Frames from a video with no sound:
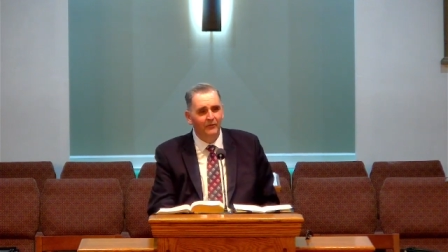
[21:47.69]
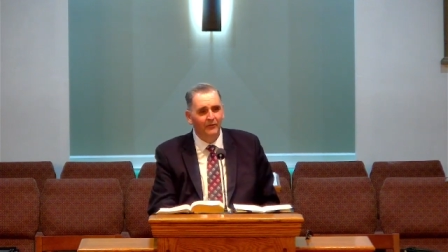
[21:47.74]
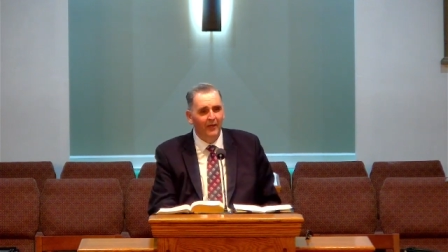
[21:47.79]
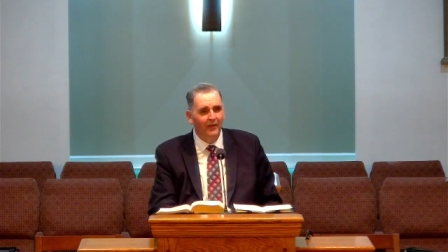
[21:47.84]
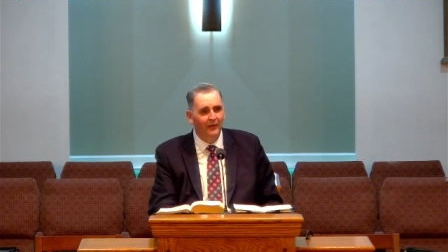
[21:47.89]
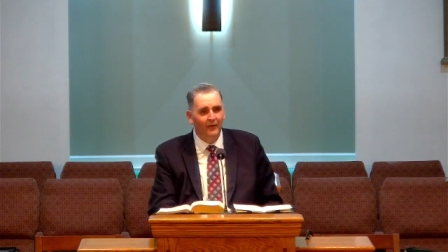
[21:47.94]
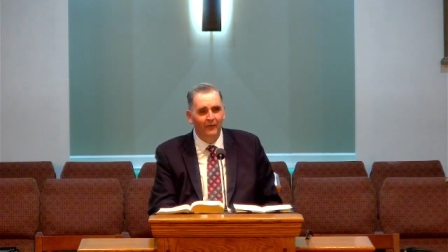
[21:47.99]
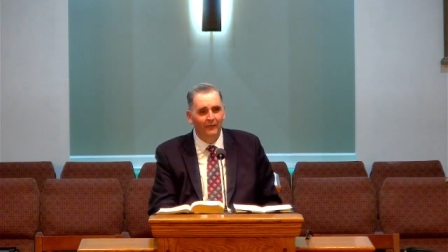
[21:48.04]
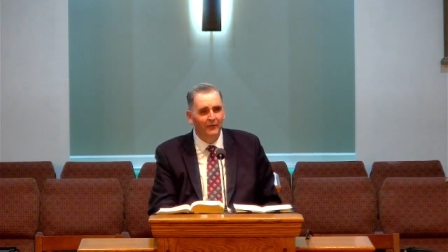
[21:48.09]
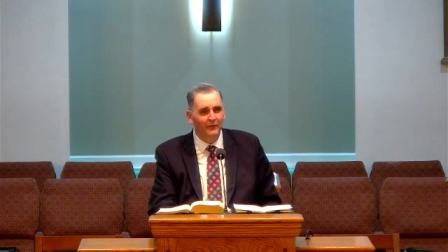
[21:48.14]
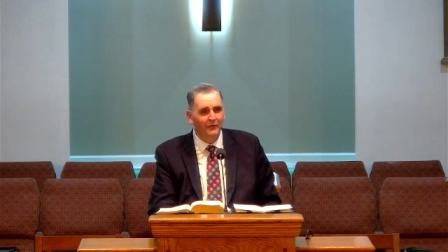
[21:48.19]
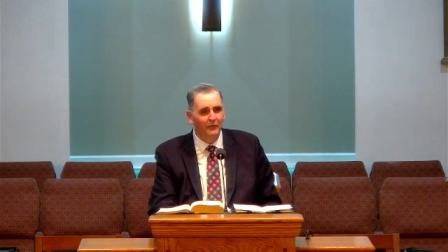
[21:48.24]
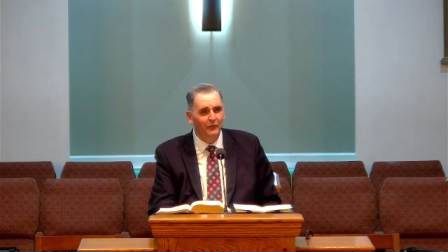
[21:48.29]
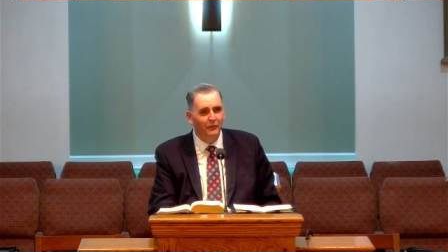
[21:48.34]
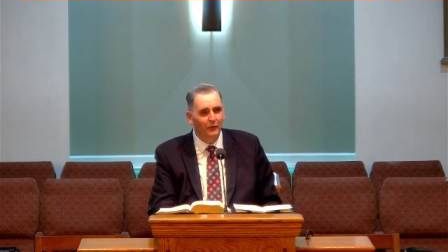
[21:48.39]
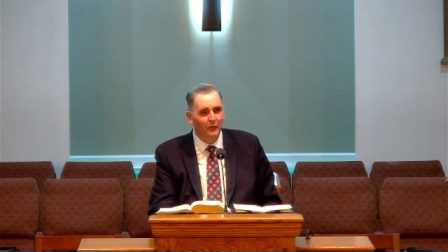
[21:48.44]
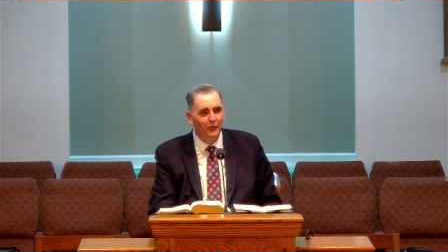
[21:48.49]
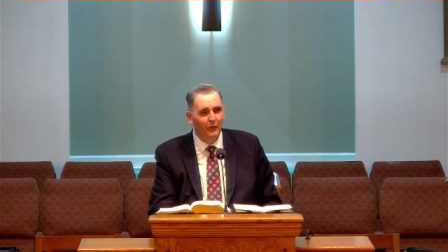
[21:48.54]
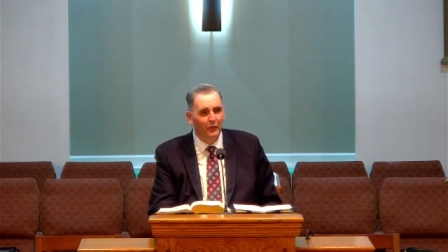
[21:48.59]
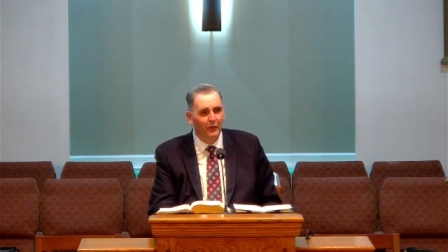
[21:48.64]
I don't know if it's
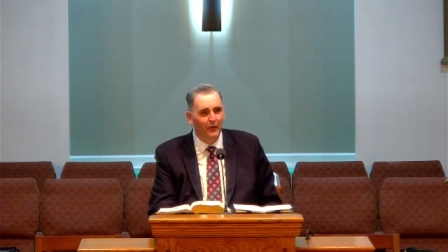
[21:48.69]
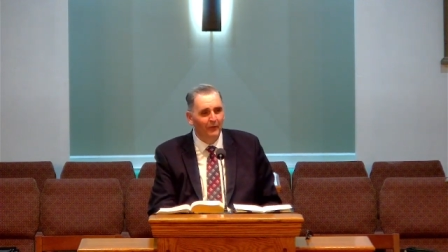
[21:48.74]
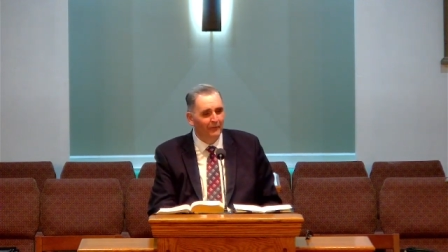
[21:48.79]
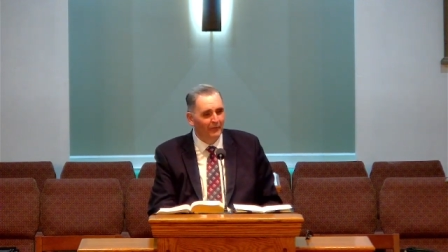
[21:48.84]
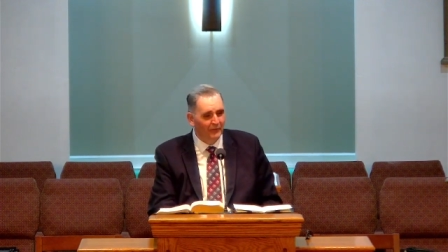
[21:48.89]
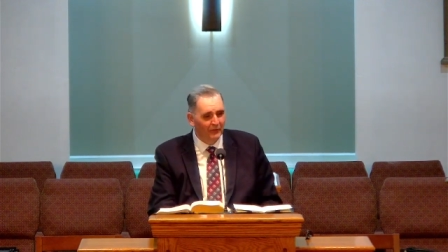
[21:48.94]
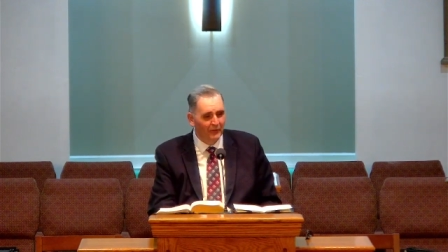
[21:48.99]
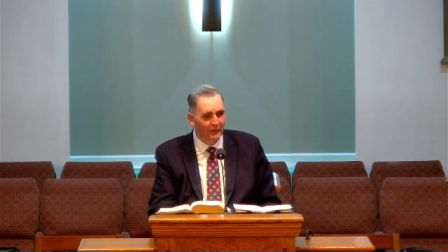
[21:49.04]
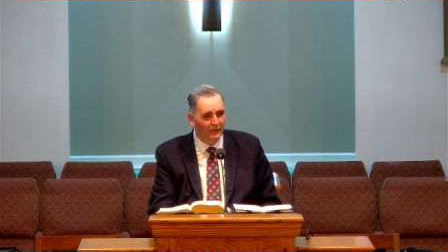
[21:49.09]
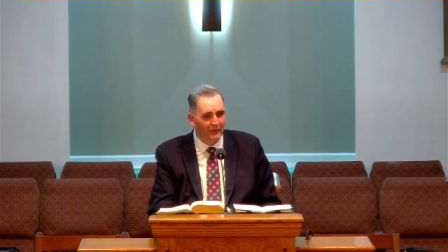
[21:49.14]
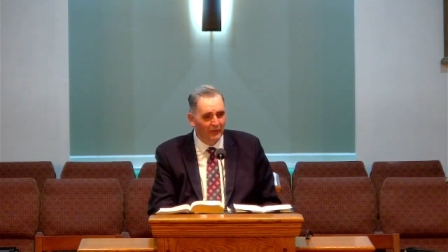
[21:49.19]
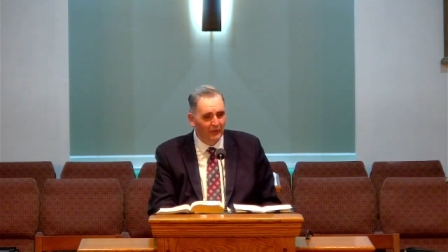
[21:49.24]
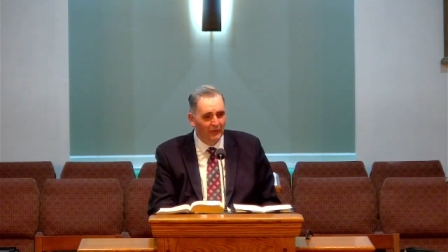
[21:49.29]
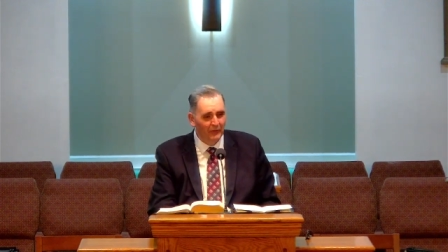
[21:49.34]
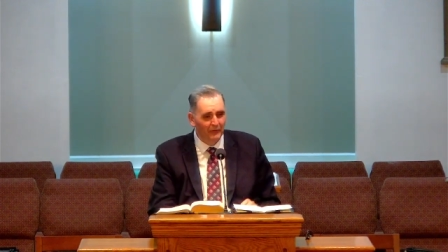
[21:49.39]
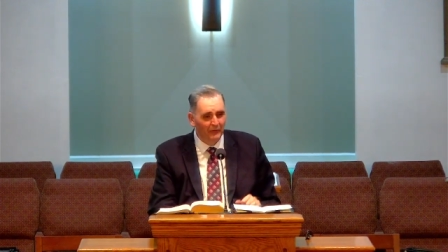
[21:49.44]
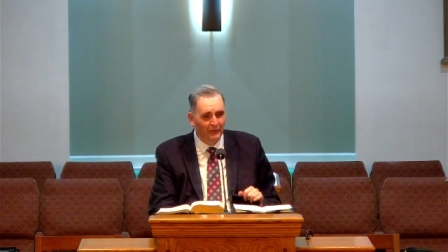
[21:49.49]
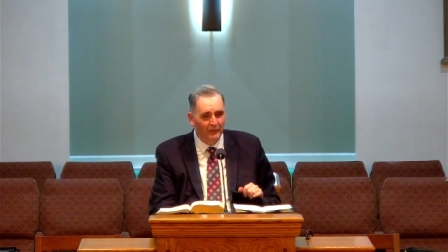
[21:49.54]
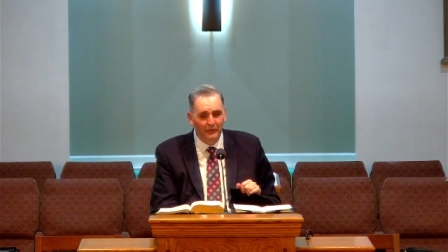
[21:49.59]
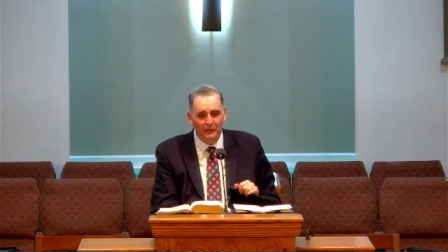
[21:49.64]
true or if it's just a cute
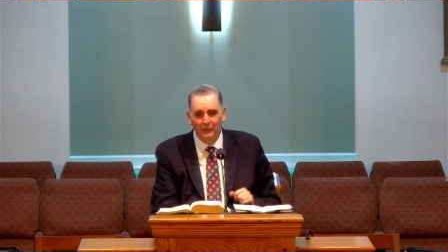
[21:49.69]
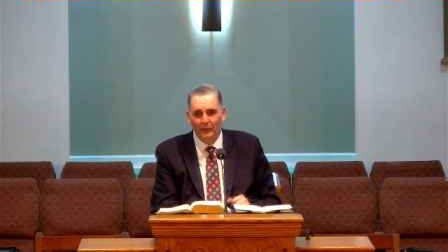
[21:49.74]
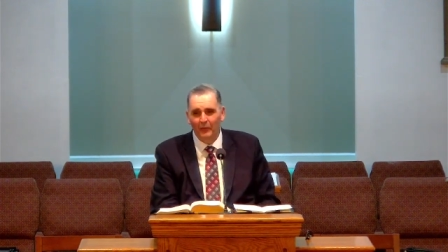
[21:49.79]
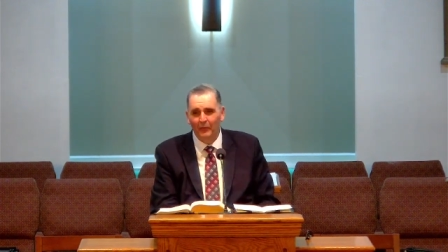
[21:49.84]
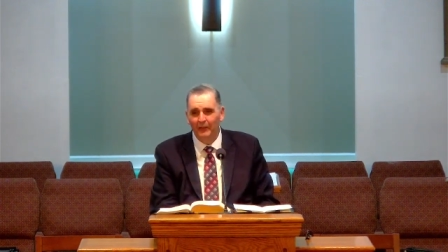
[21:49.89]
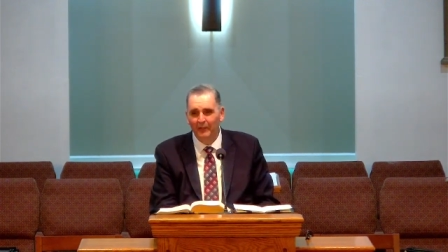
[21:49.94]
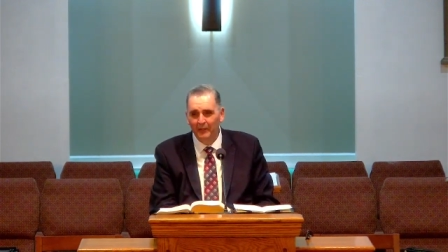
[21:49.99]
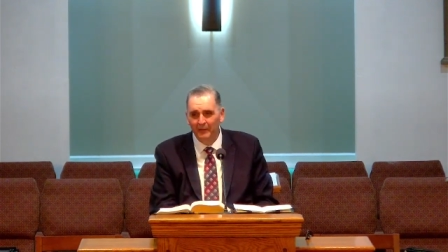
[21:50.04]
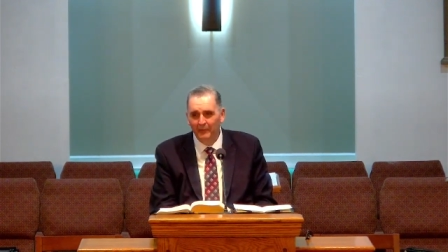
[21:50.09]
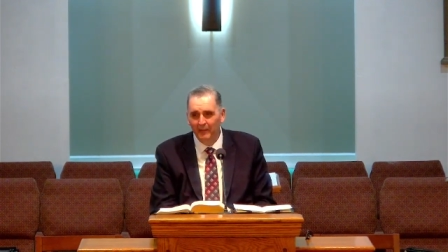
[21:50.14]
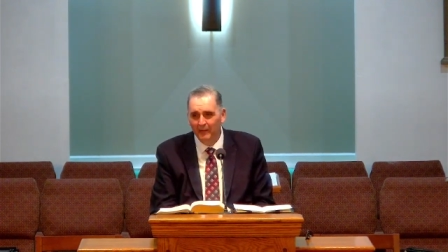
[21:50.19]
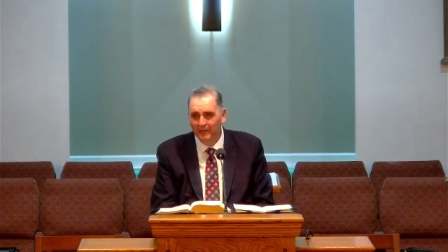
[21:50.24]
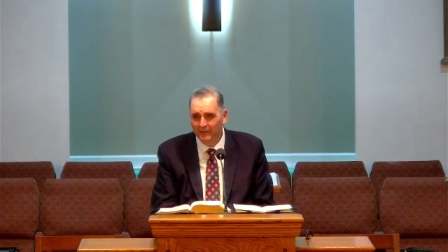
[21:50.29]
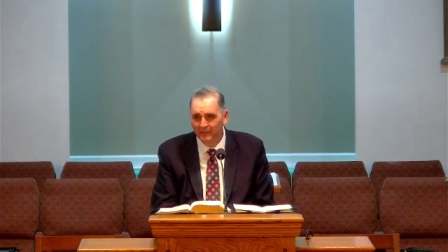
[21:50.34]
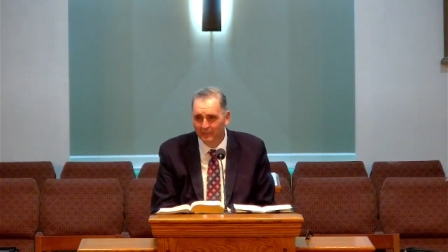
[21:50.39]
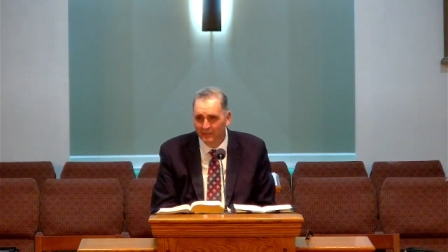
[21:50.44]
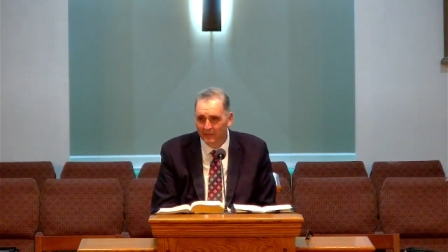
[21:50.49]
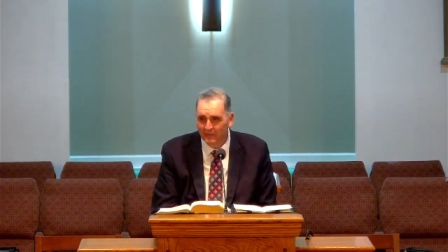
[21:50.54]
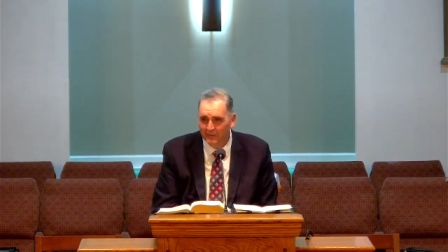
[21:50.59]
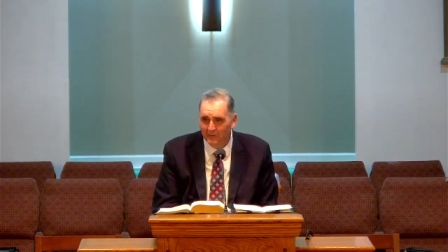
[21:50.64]
little story he read in the
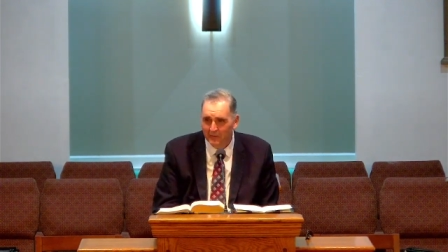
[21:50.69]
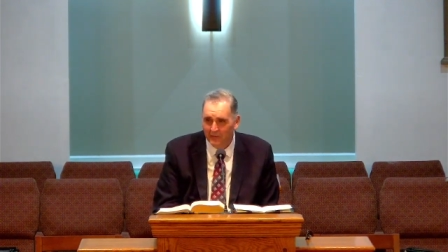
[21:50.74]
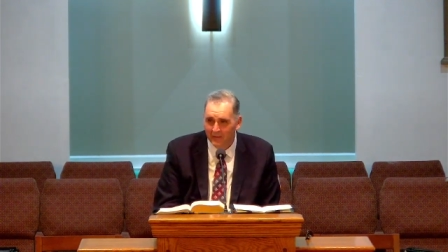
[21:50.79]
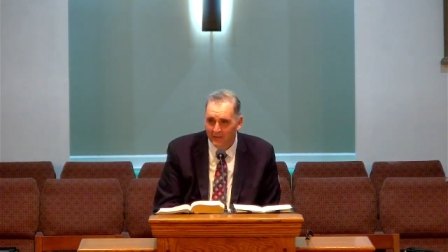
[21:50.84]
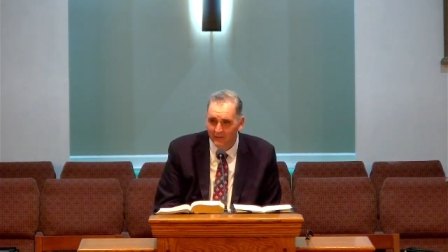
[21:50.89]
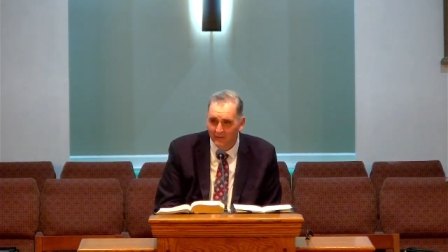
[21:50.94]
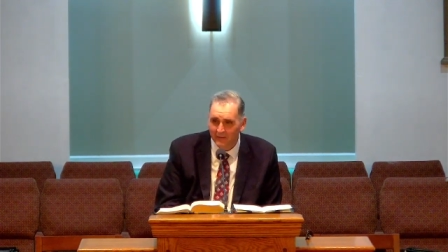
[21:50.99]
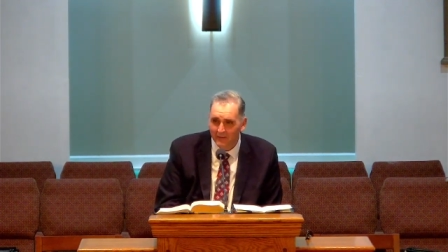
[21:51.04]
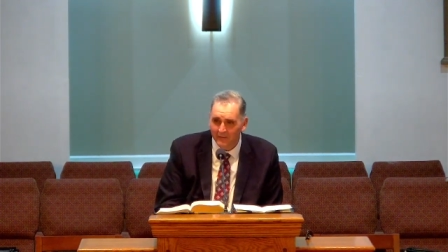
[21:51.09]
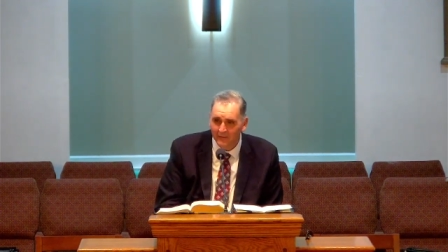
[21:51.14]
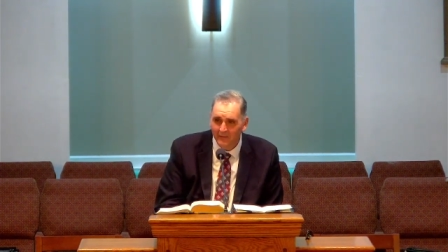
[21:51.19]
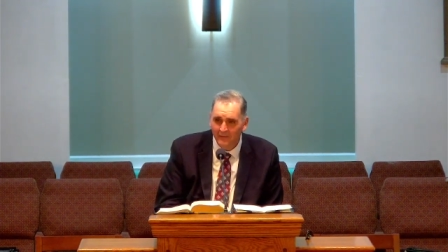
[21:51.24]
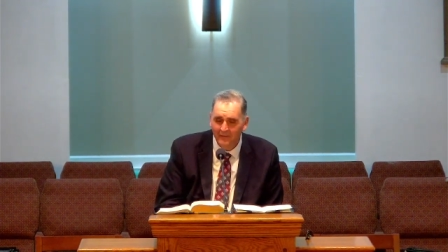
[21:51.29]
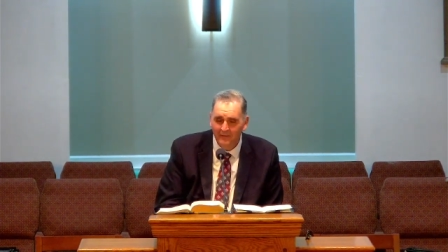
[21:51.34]
Reader's Digest.